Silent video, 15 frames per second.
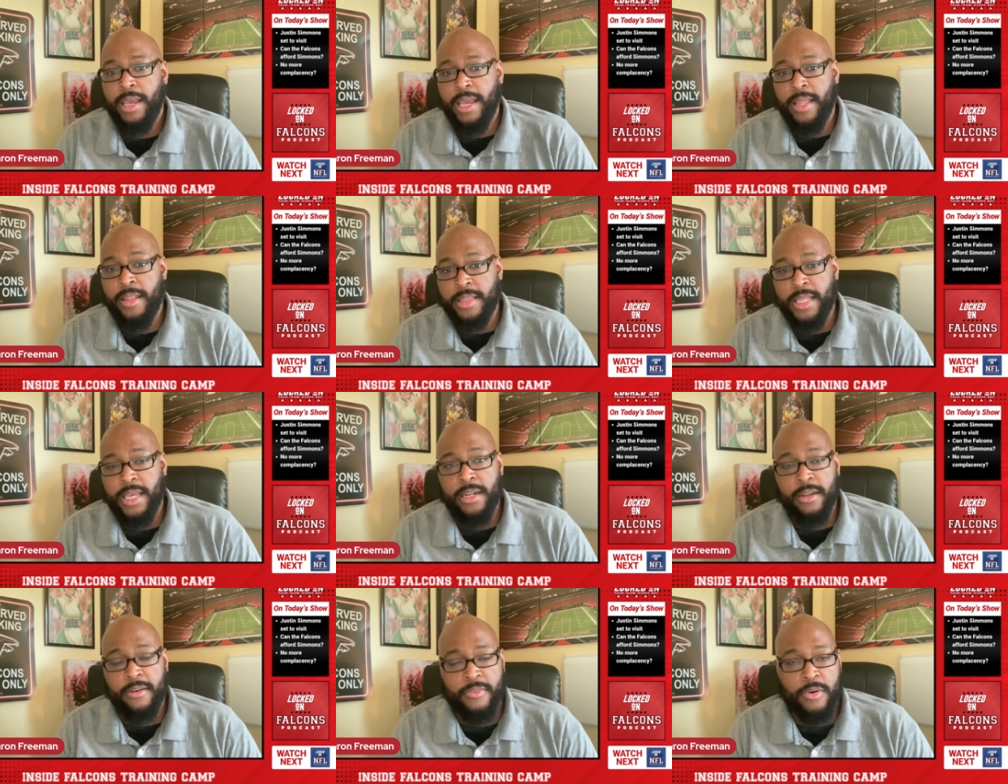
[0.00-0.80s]
And
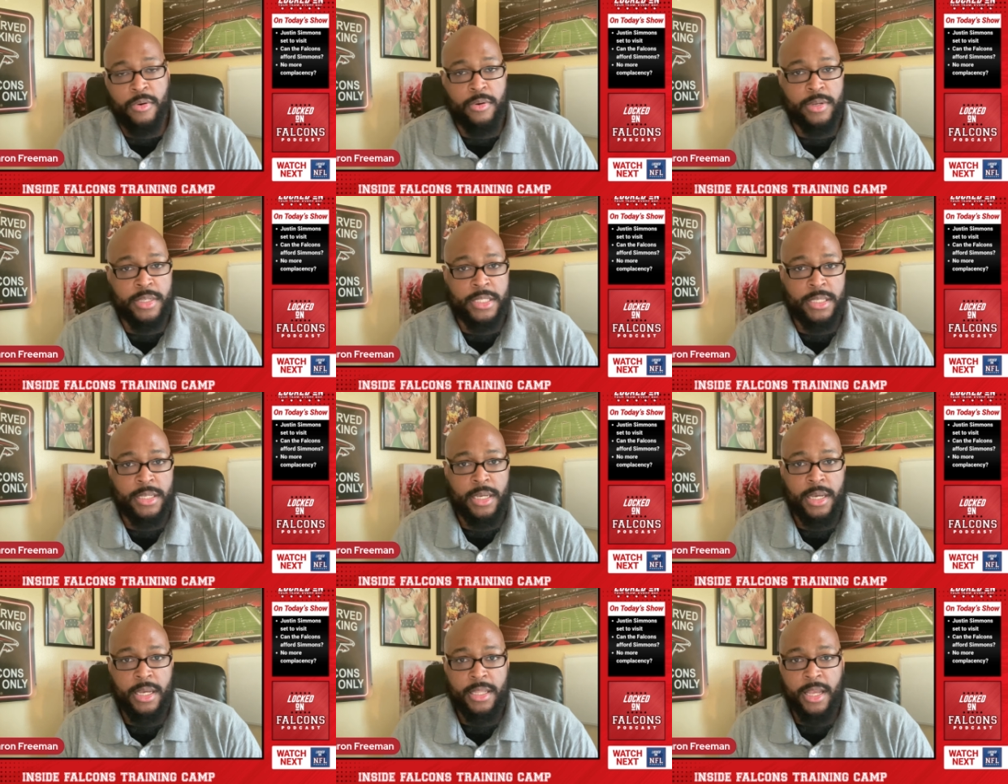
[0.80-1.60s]
then, of course,
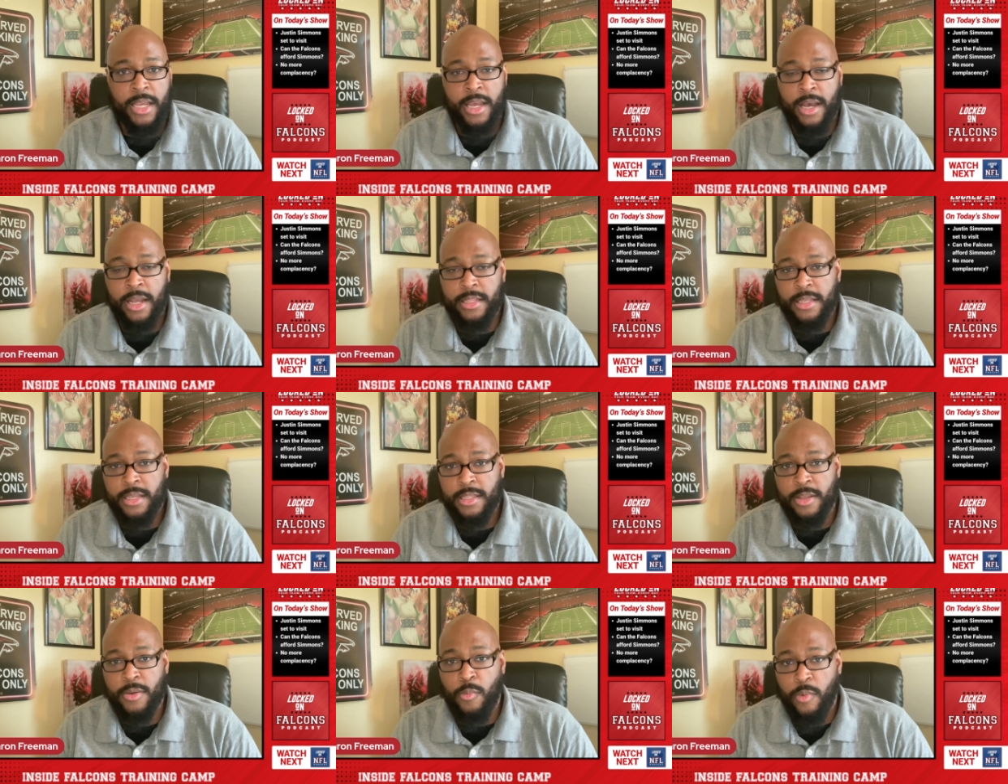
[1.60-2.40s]
they cut
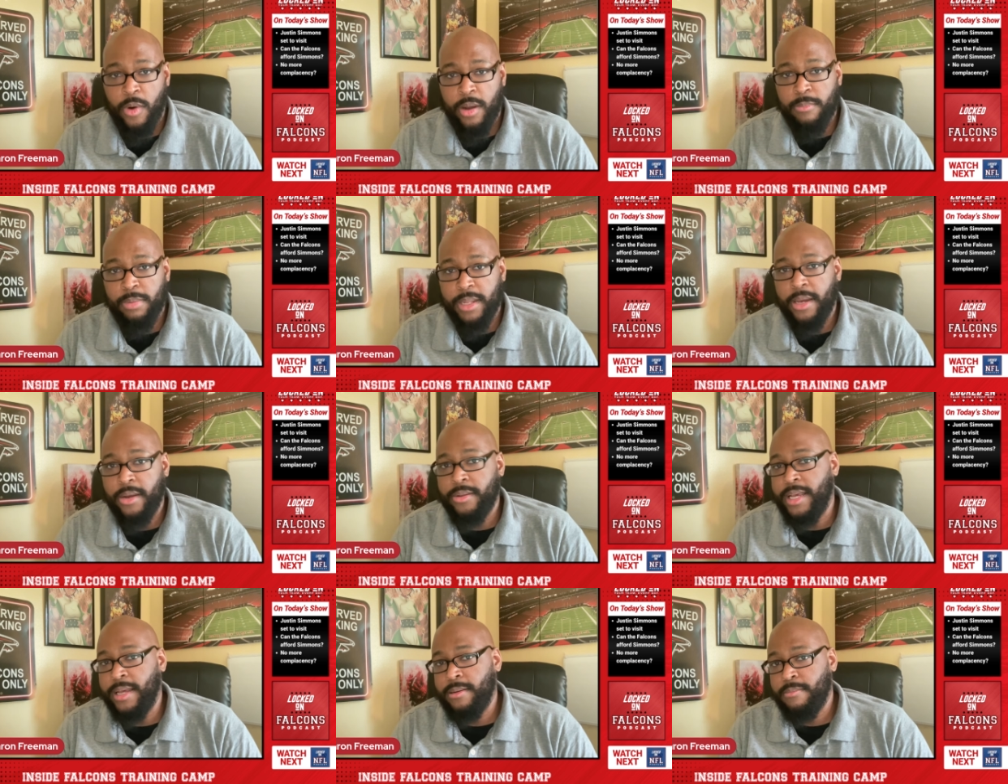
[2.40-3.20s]
the one
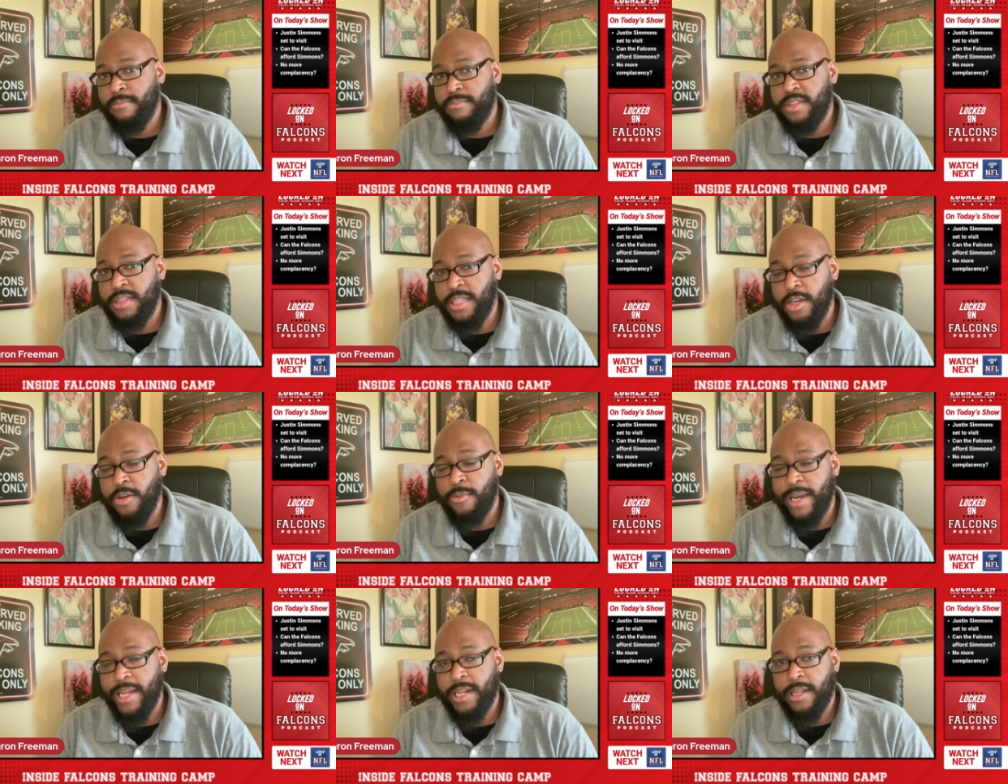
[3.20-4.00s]
player that
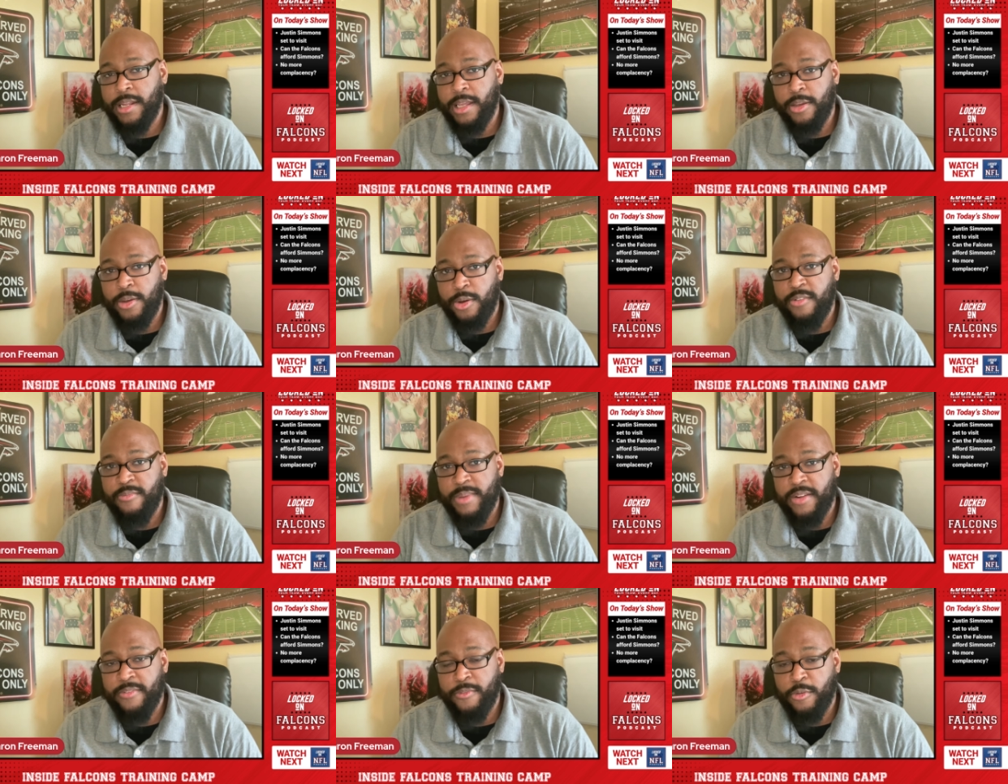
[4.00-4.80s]
theoretically could have
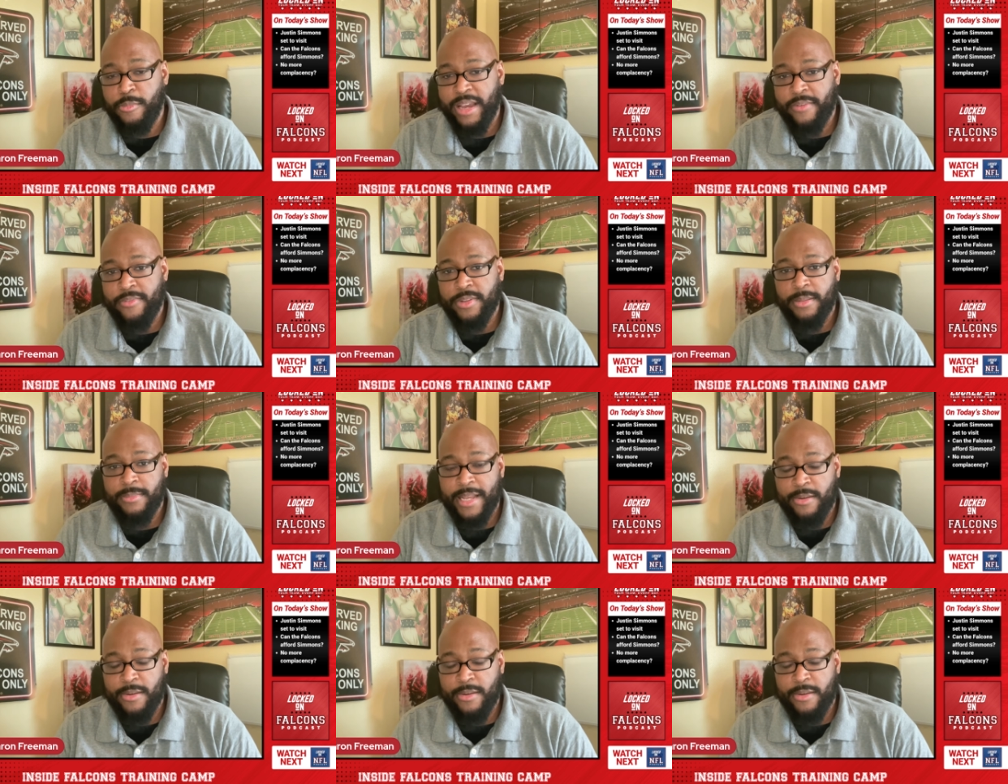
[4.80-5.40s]
been a fullback for them.